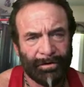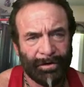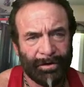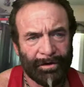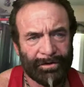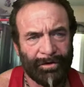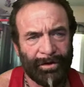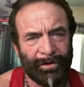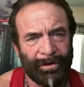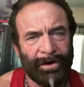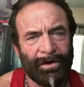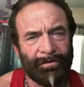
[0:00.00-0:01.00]
so th
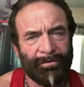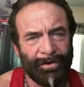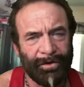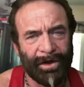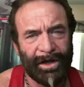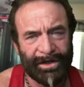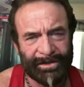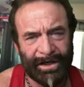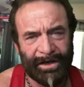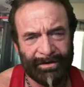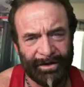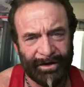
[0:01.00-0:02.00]
there are a few guys
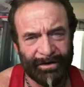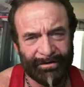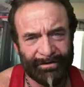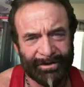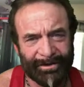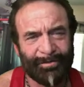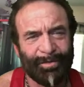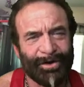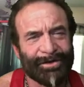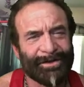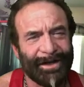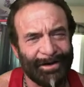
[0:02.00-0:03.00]
out there this will be
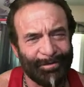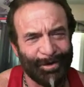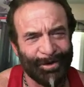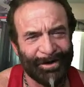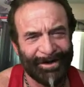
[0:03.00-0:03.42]
your second book